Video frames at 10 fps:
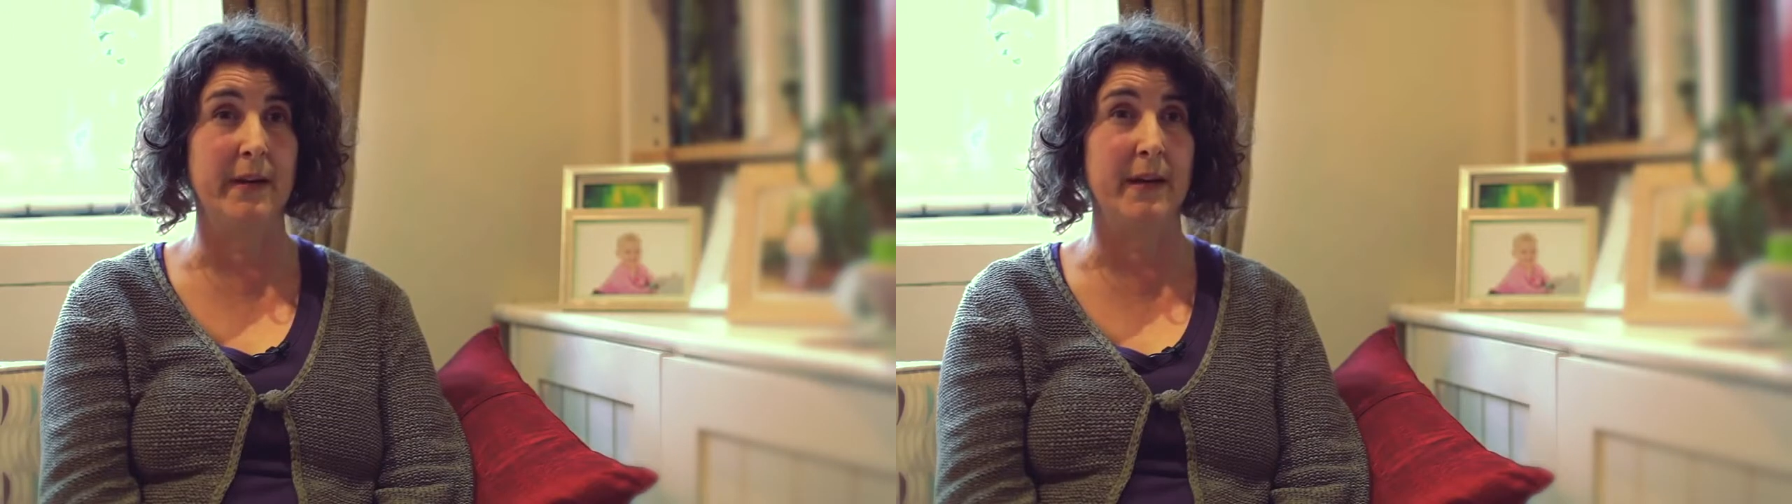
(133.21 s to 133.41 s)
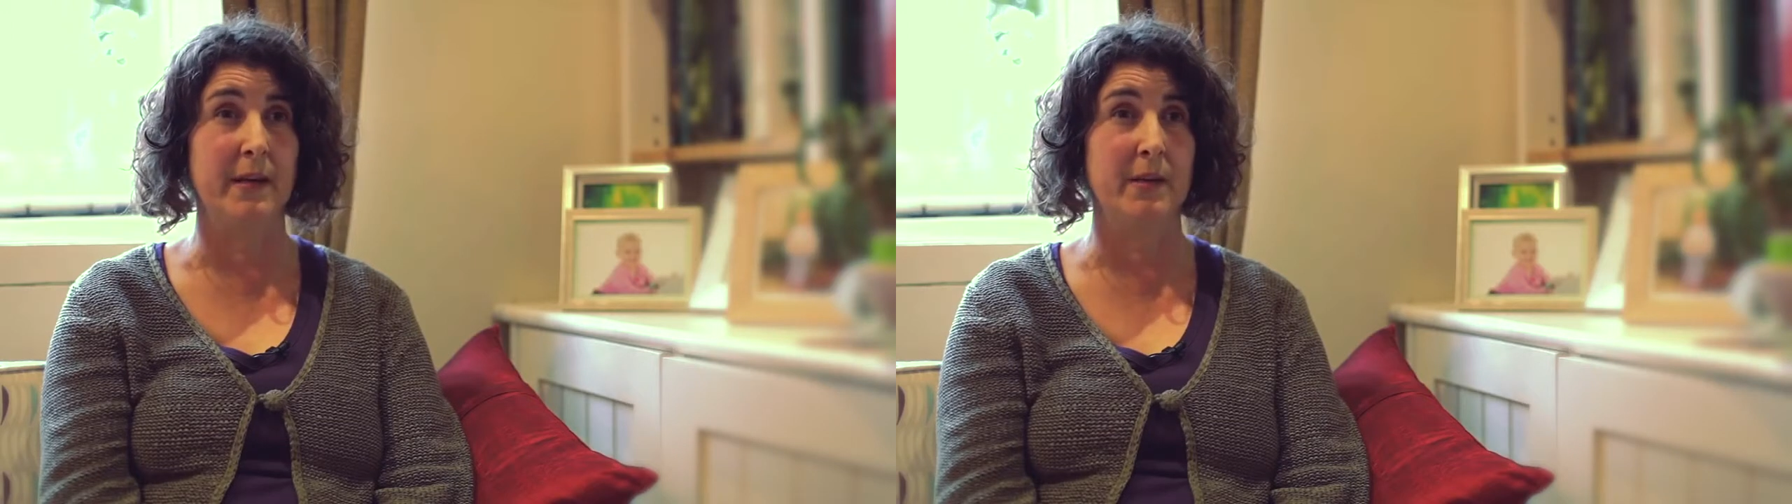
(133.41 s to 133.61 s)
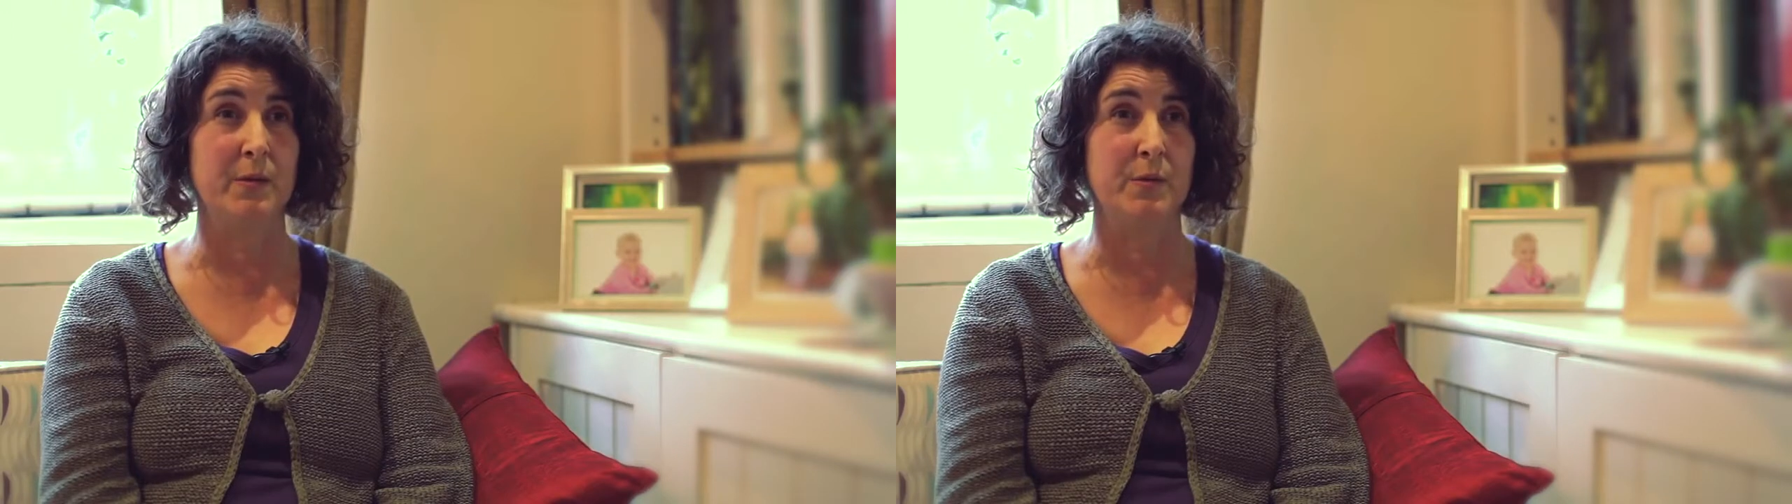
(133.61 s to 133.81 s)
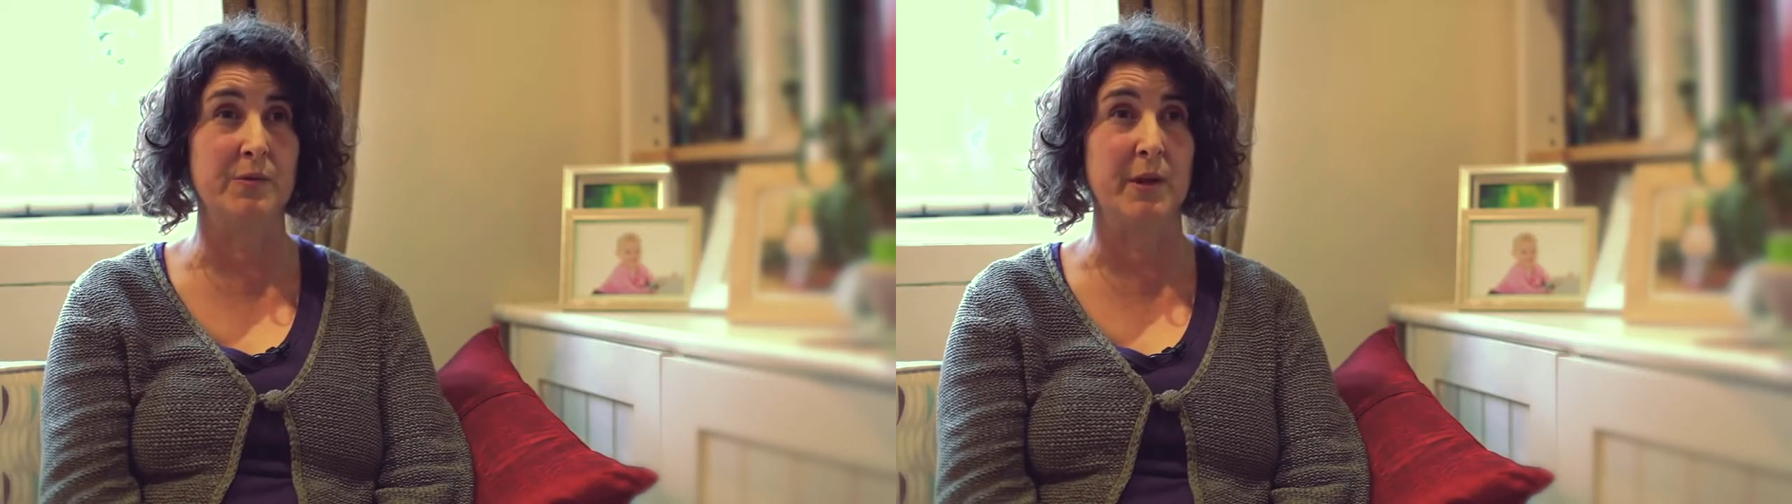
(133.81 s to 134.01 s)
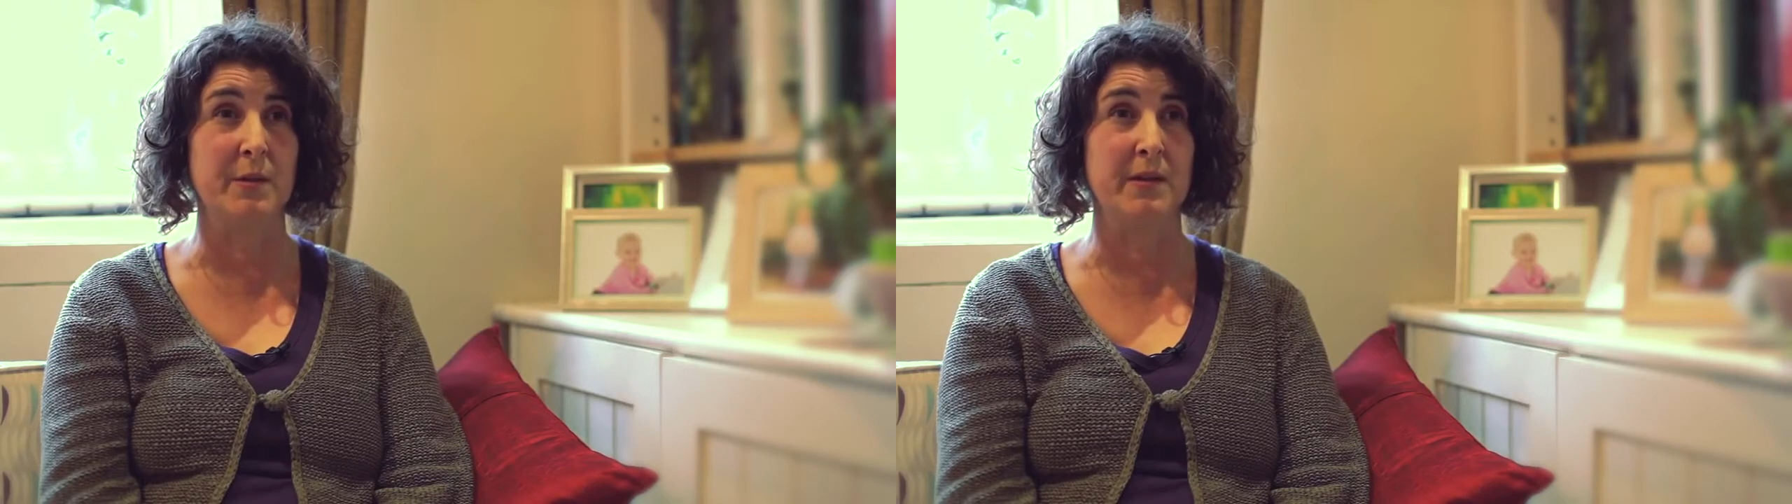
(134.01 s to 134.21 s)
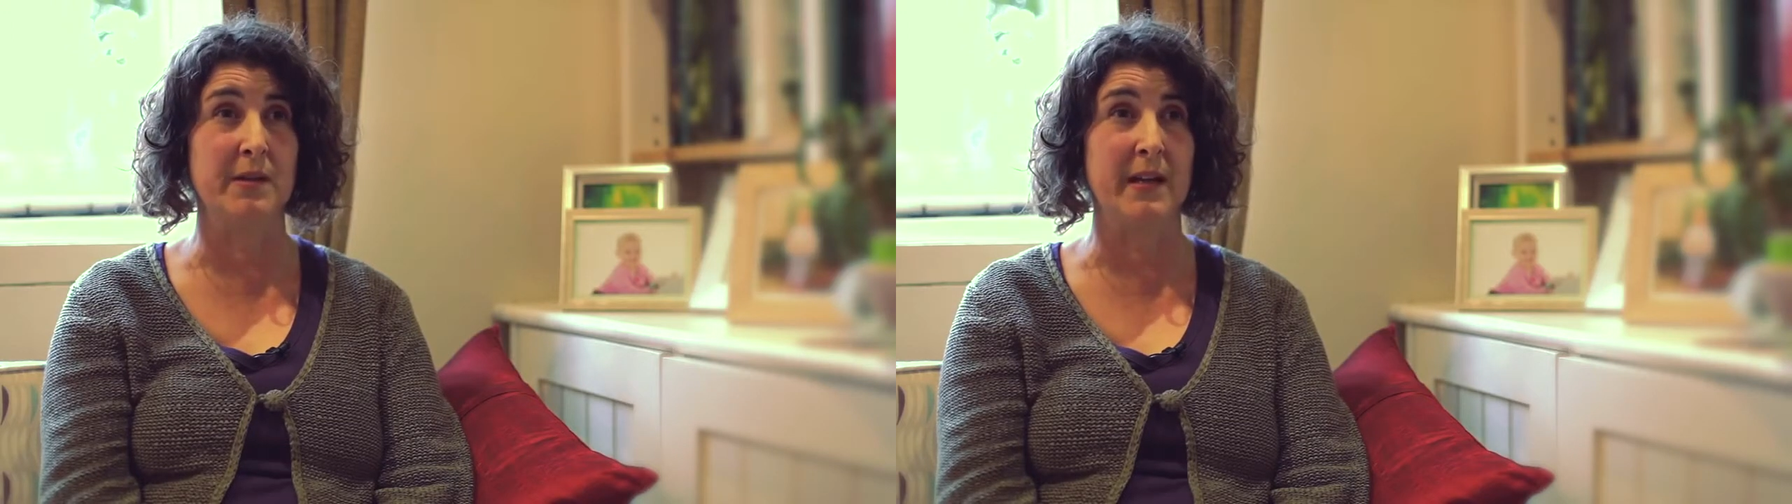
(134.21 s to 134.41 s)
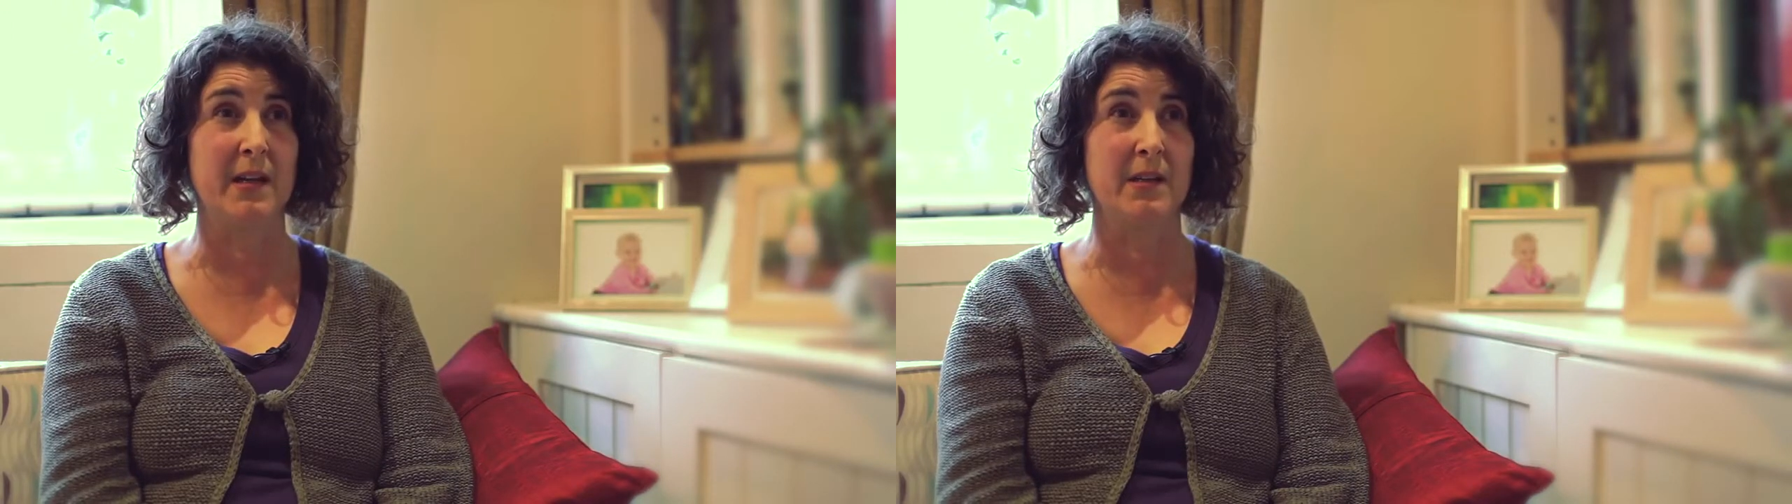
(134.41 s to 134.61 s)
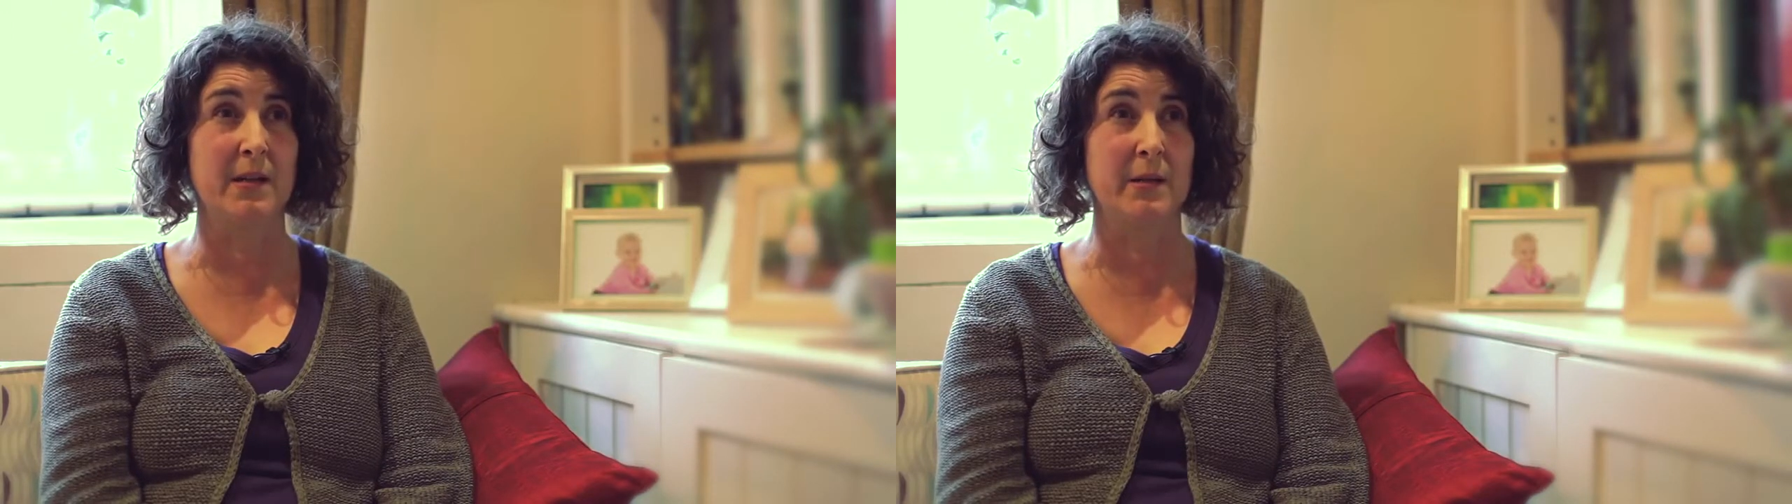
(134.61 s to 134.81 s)
and also that
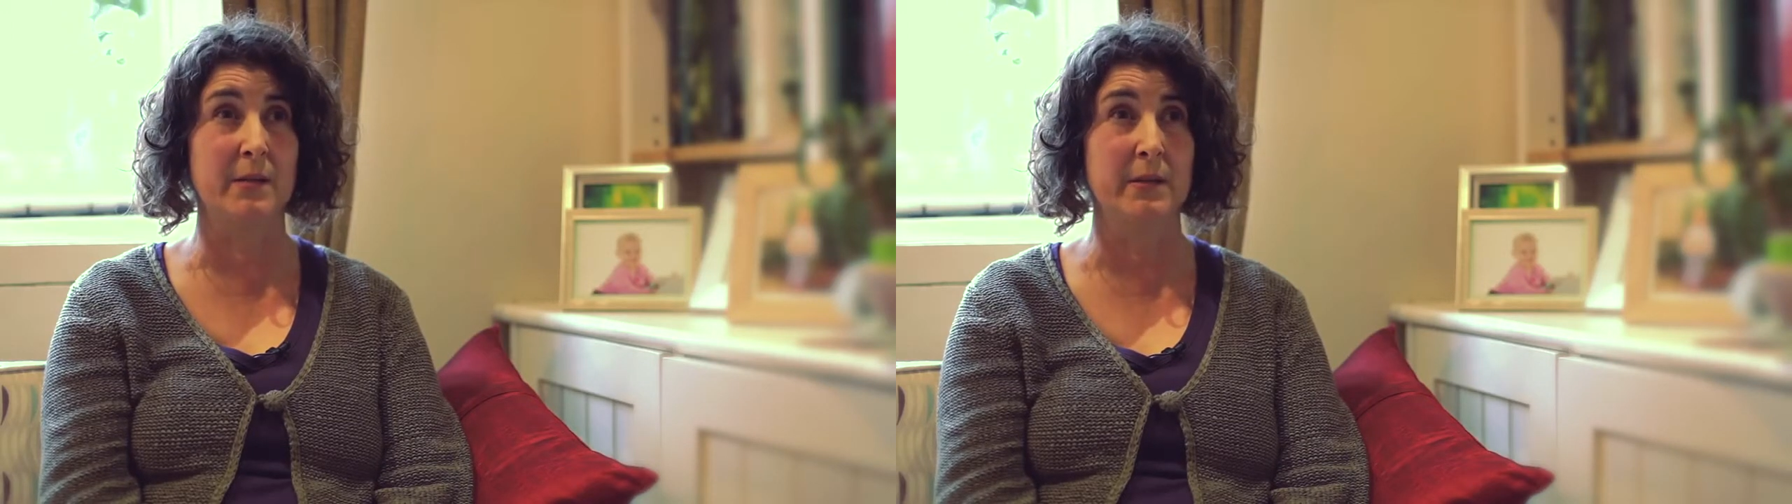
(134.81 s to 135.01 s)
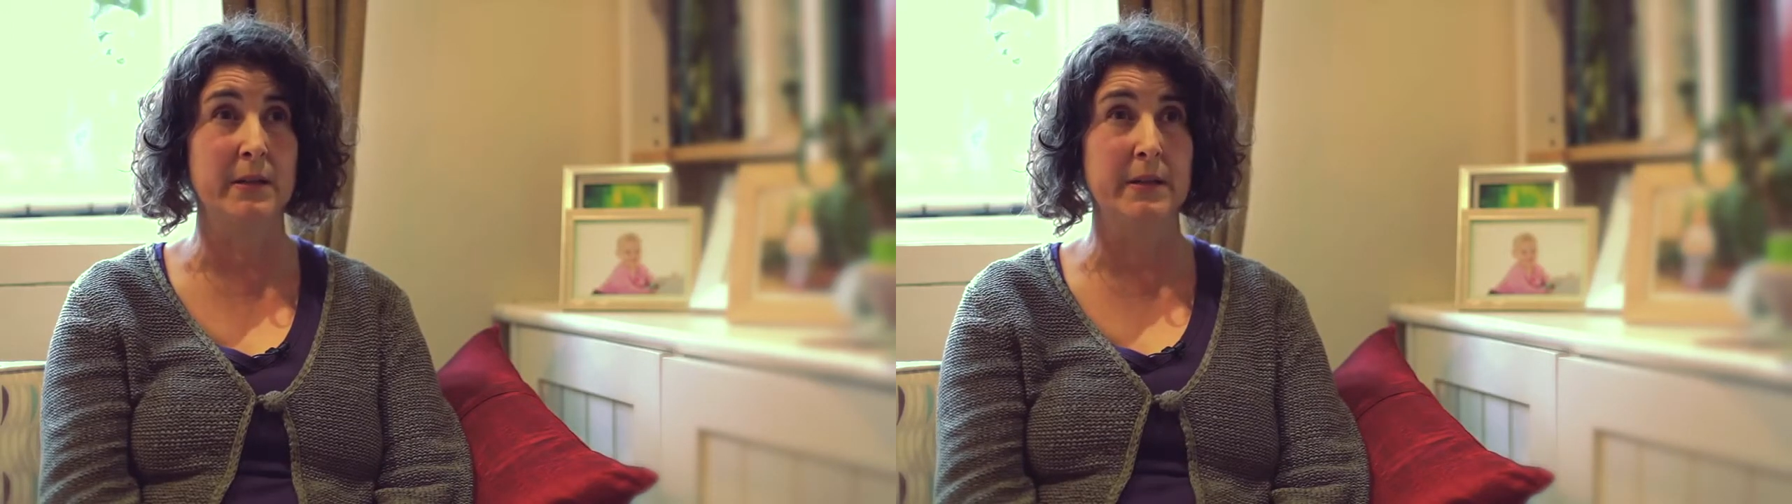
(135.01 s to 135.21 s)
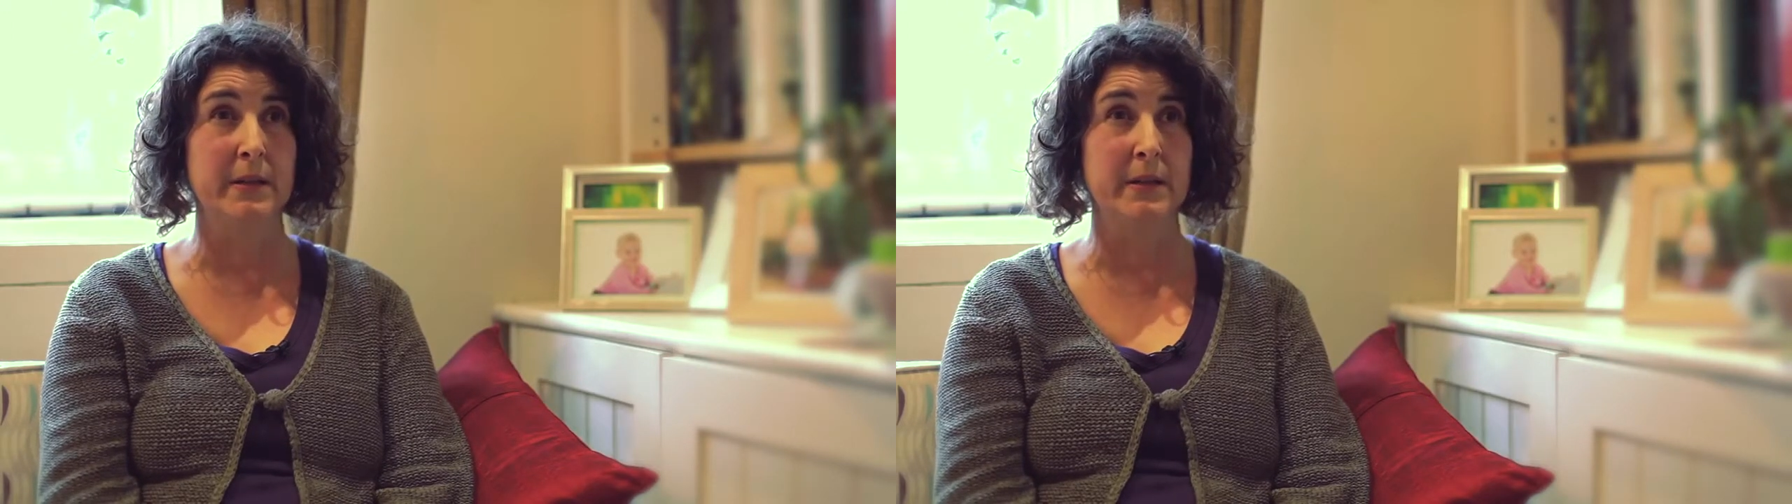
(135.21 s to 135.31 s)
they're going to